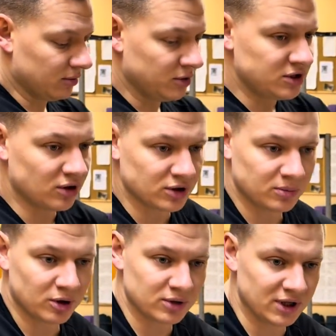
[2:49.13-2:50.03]
We talked
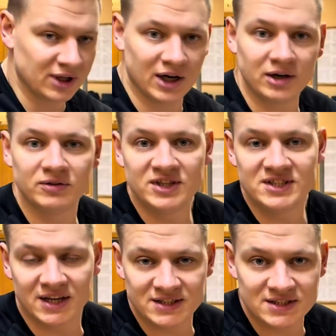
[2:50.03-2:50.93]
about a lot of
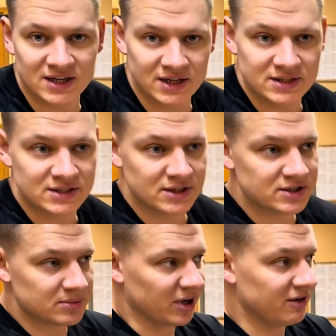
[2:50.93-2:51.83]
these exercises in
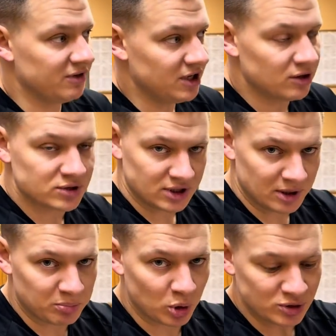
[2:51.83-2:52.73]
some other videos, and
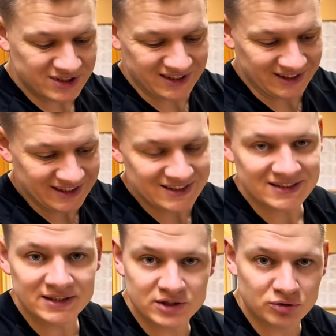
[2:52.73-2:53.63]
I post the links
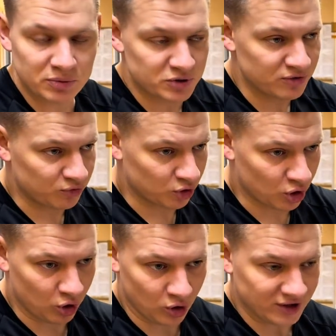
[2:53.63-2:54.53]
in the description for
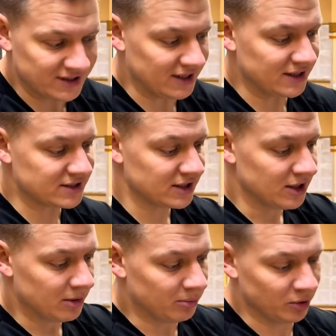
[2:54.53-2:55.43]
all the things
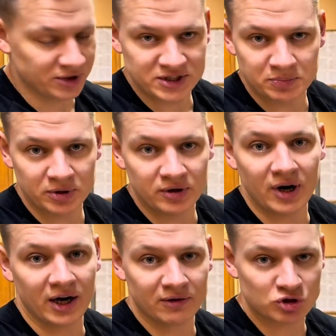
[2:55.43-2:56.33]
multi-spinner
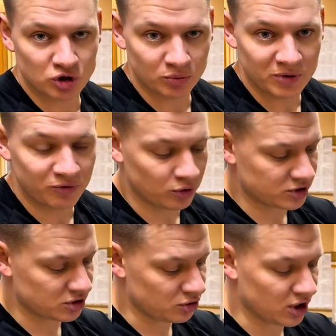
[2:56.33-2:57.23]
I have showed
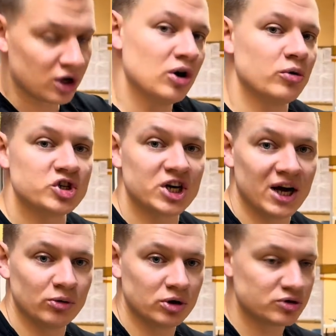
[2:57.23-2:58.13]
before, so you can go and
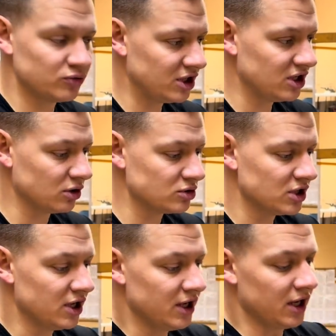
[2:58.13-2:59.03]
check out those videos
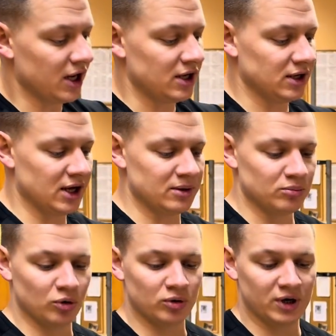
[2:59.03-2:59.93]
and get
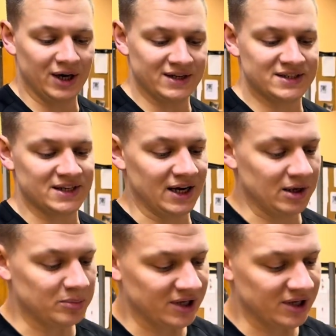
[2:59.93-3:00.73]
more understanding.